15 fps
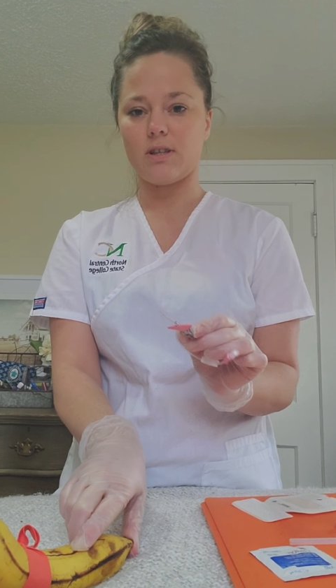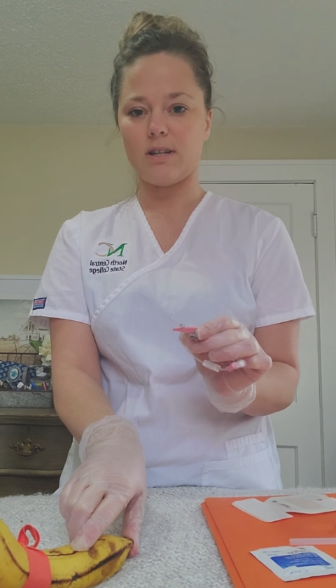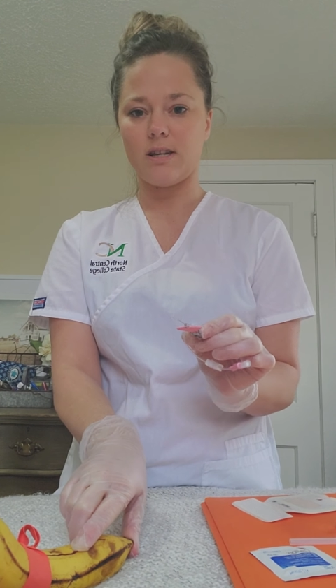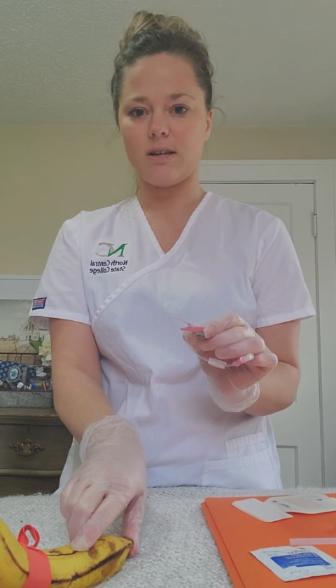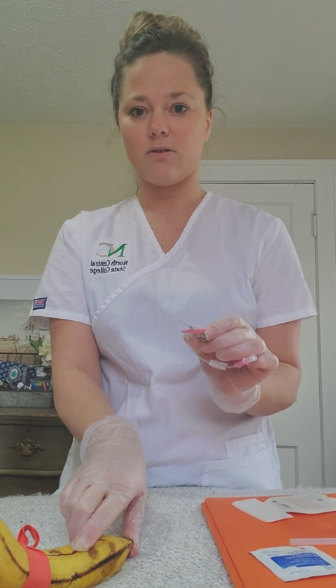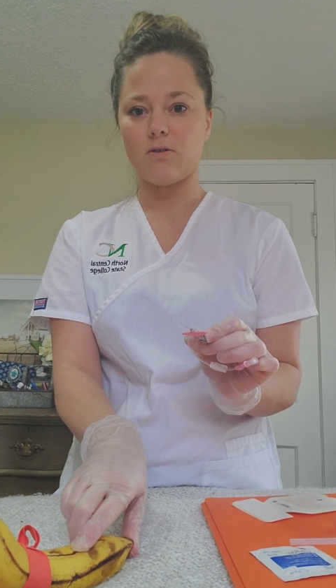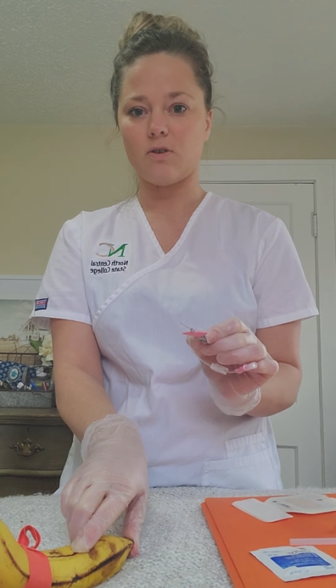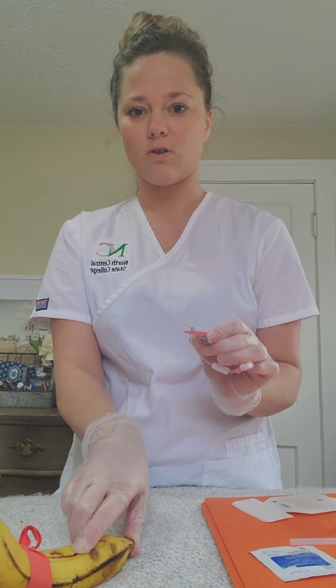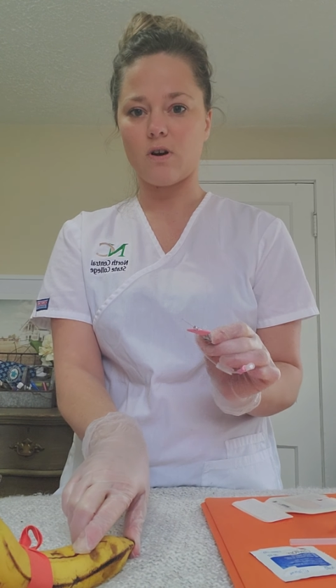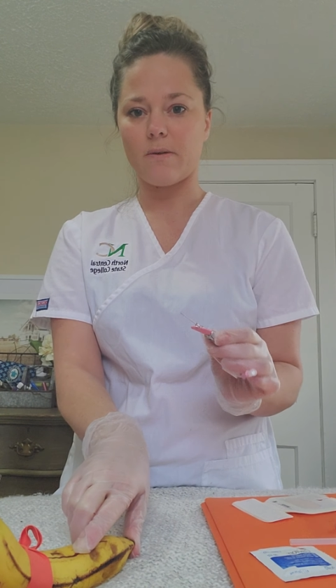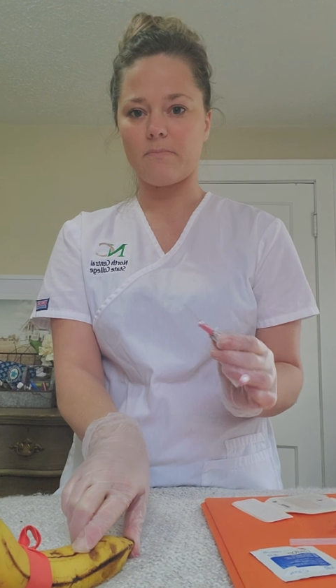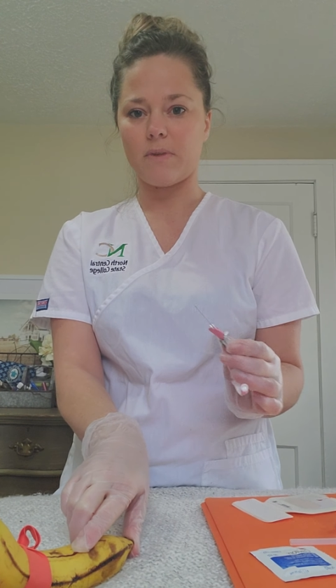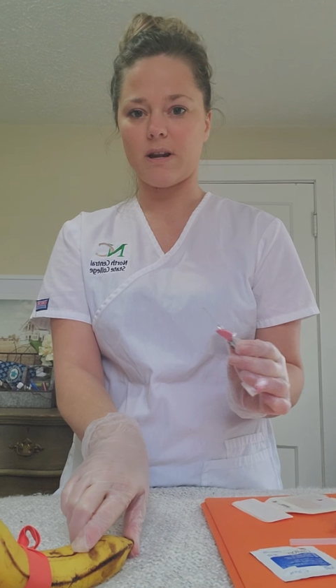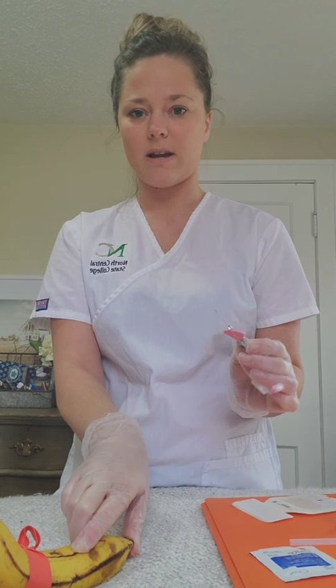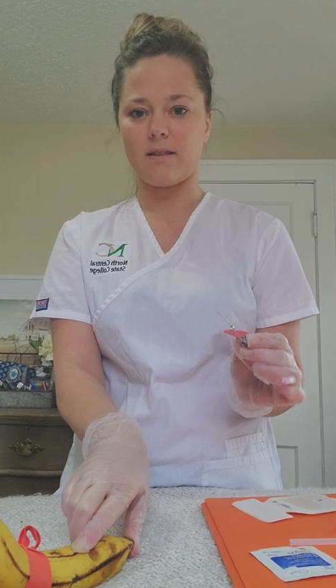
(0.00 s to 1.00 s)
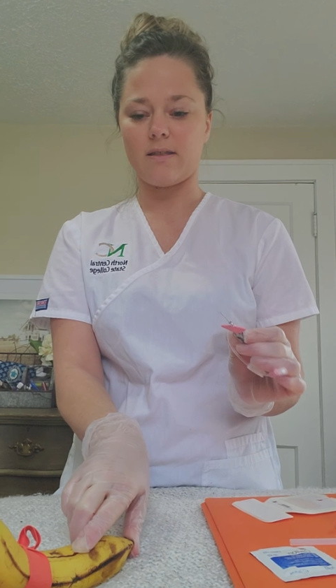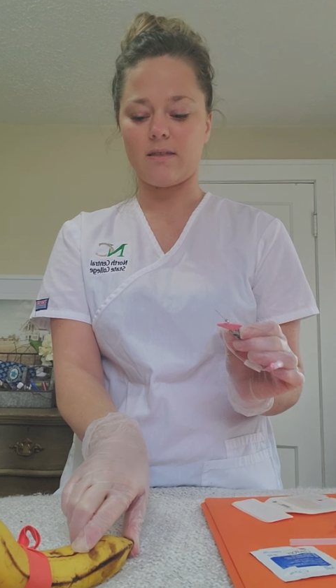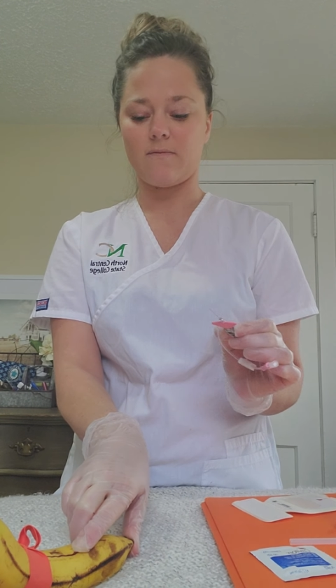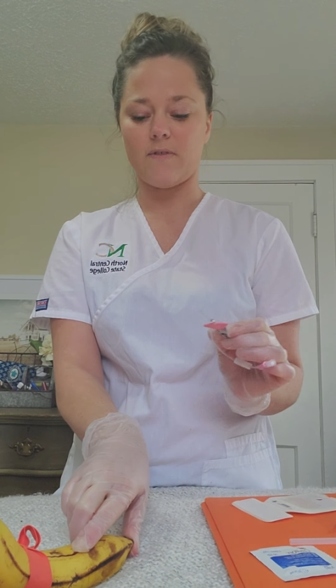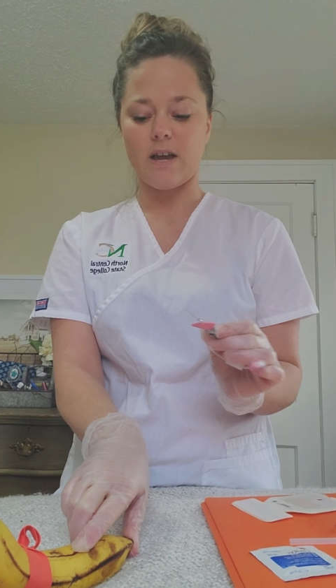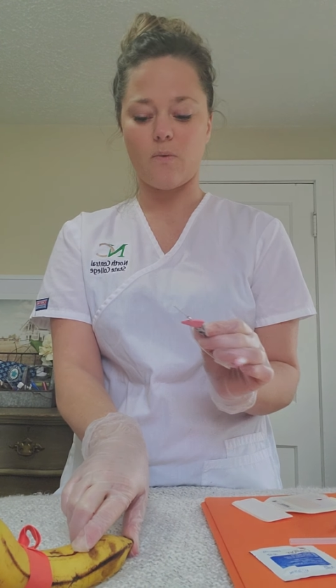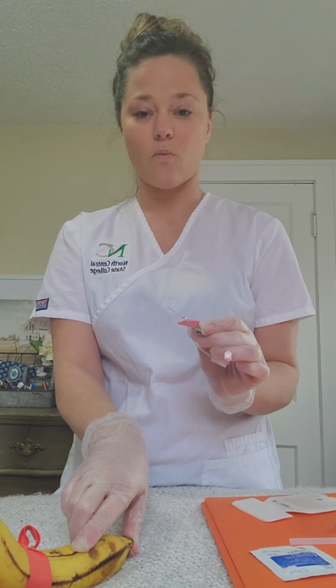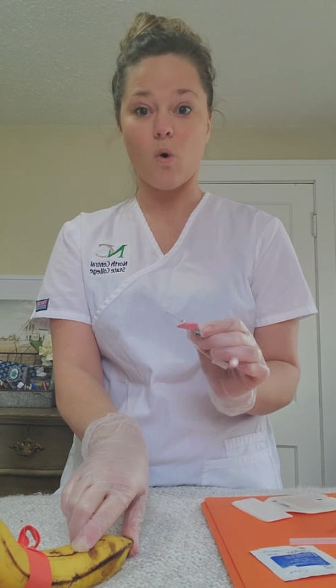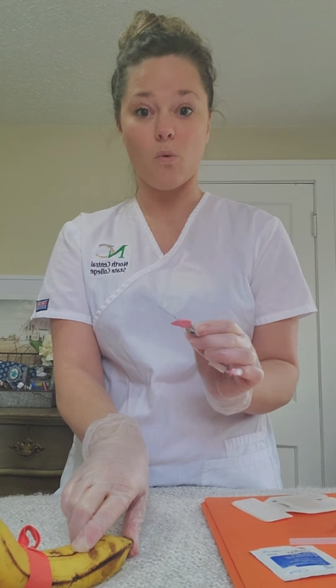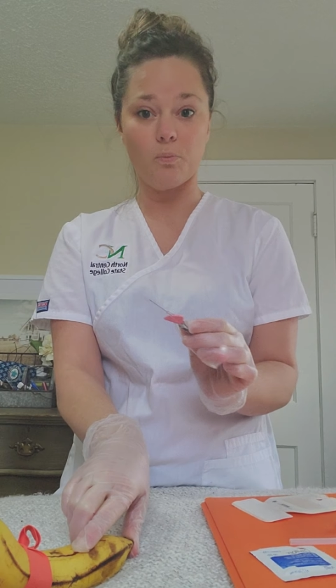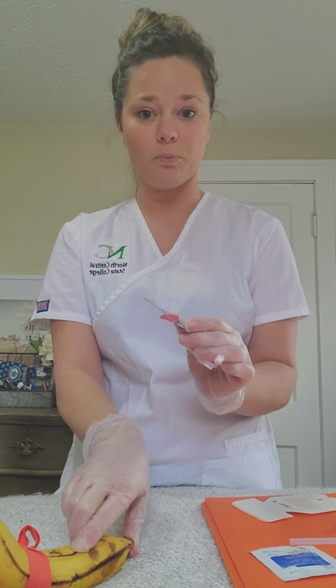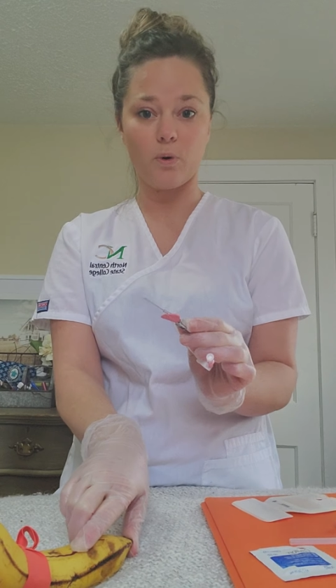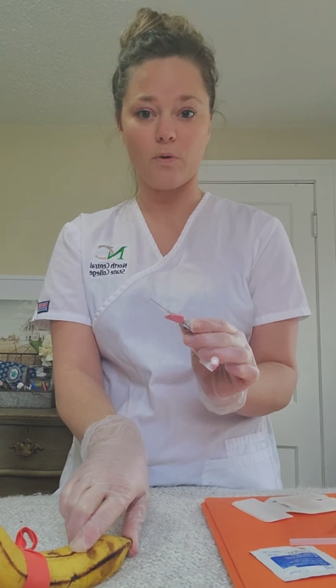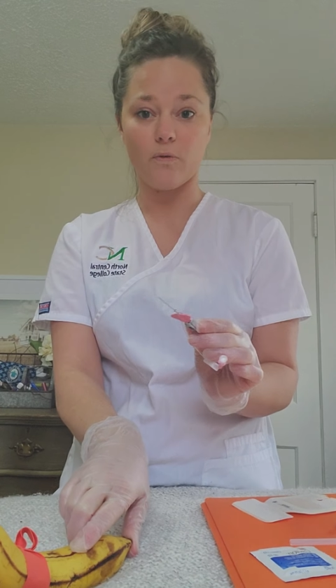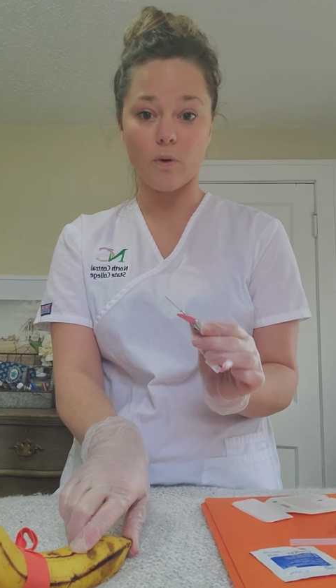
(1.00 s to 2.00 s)
needle, the vein won't
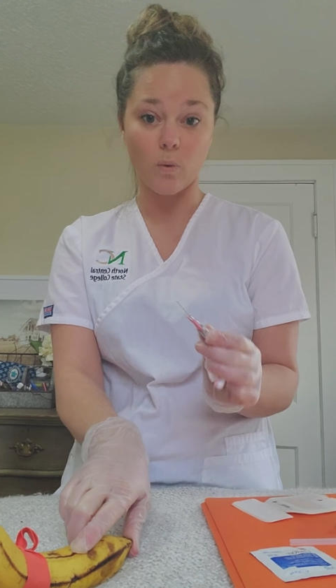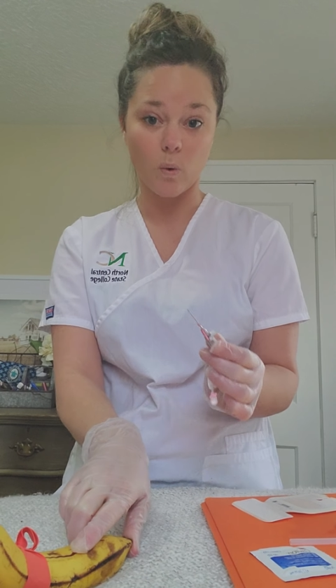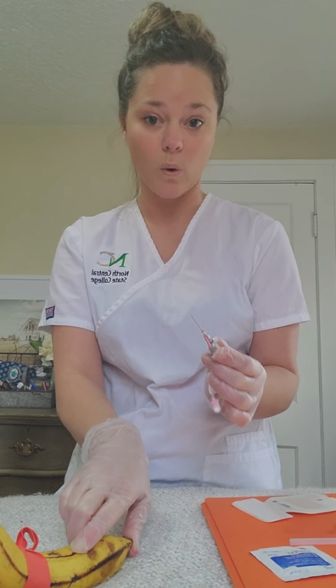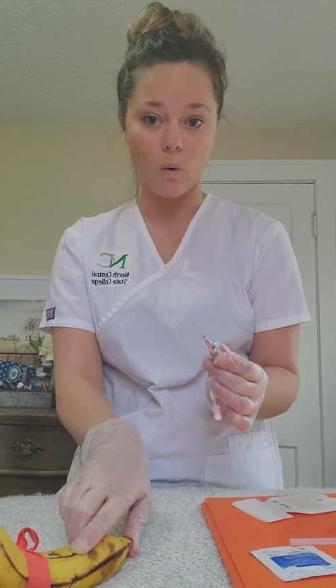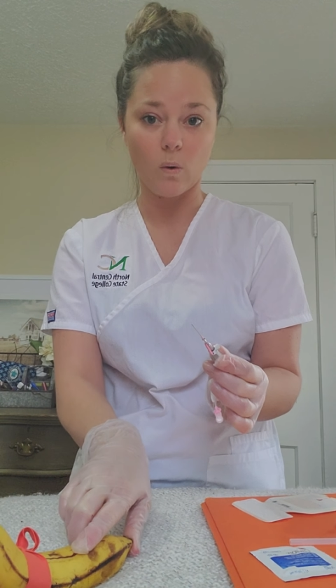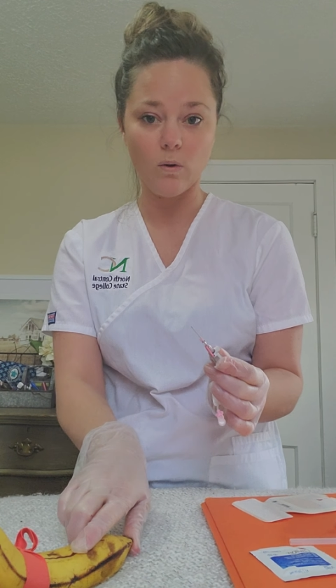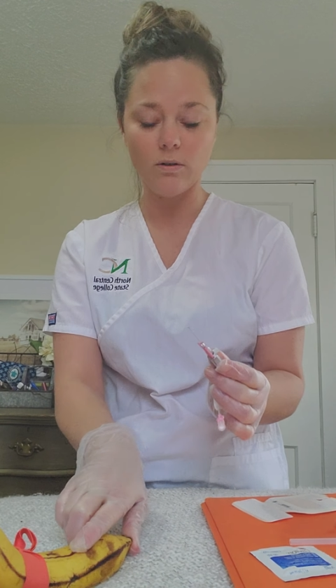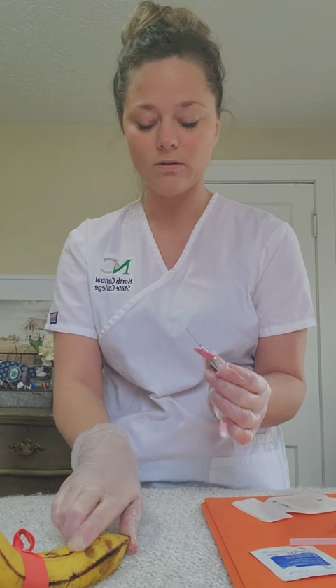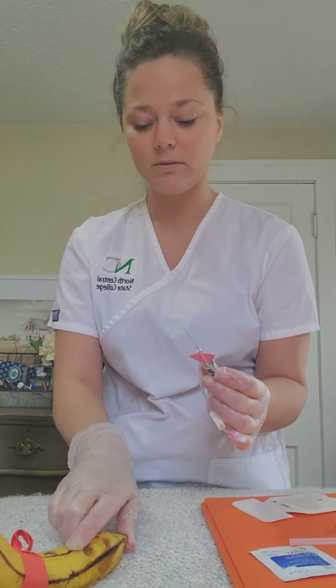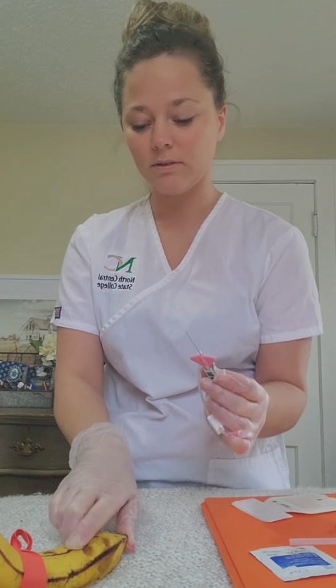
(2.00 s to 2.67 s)
move or roll.